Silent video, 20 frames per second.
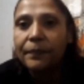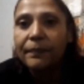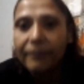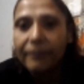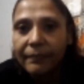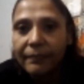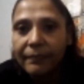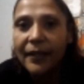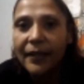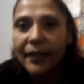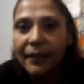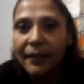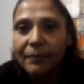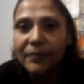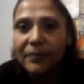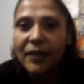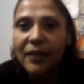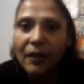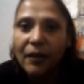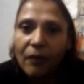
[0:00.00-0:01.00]
Yeah.
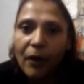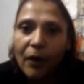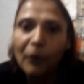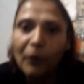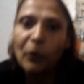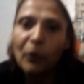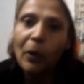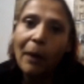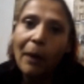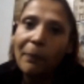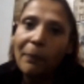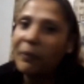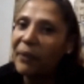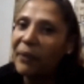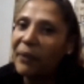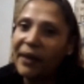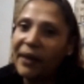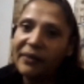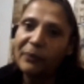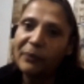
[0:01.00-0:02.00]
So I grew up
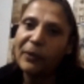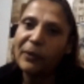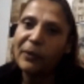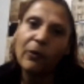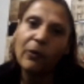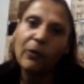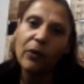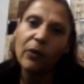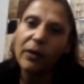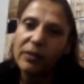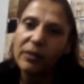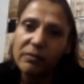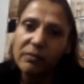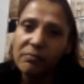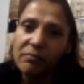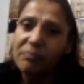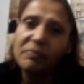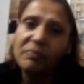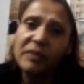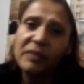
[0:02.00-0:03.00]
around it. We've all got a
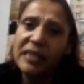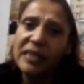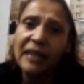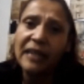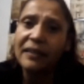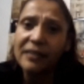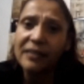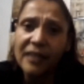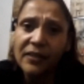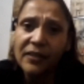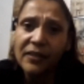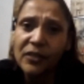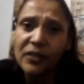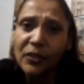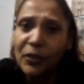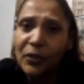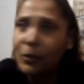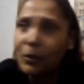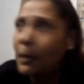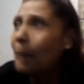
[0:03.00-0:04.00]
deadly sense of
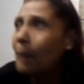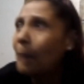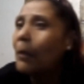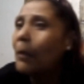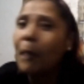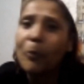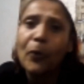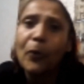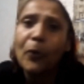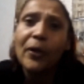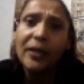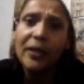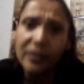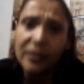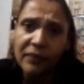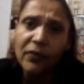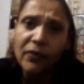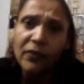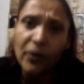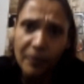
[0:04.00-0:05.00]
humour. My boys
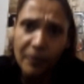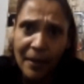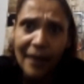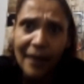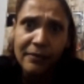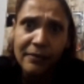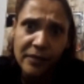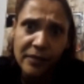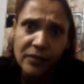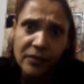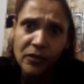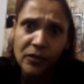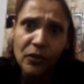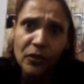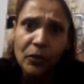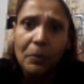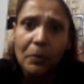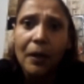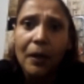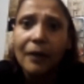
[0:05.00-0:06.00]
have got a mad sense of
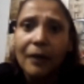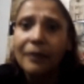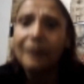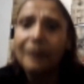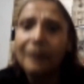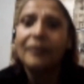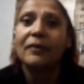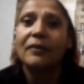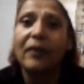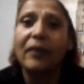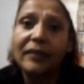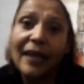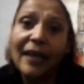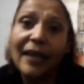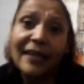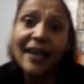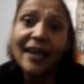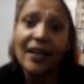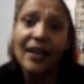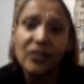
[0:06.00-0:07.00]
humour. Like
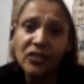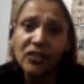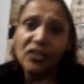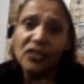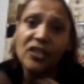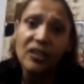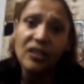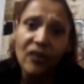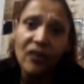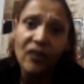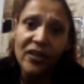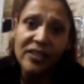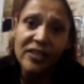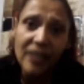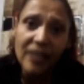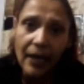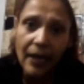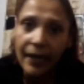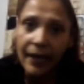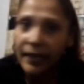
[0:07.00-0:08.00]
they catch the shit I
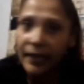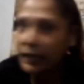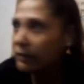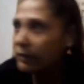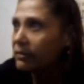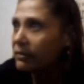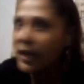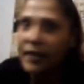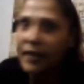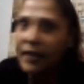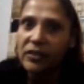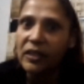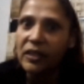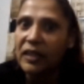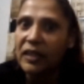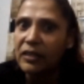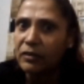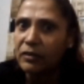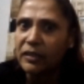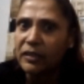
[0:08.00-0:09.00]
say and catch
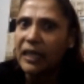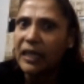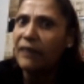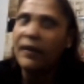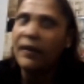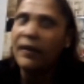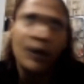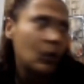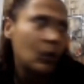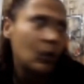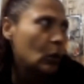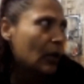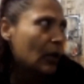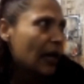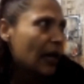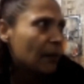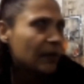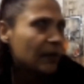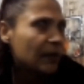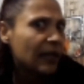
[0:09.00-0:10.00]
things on TV, and I look at
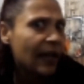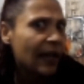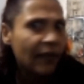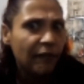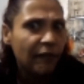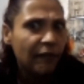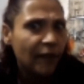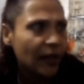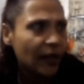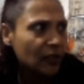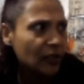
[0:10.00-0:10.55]
them and think, how the fuck did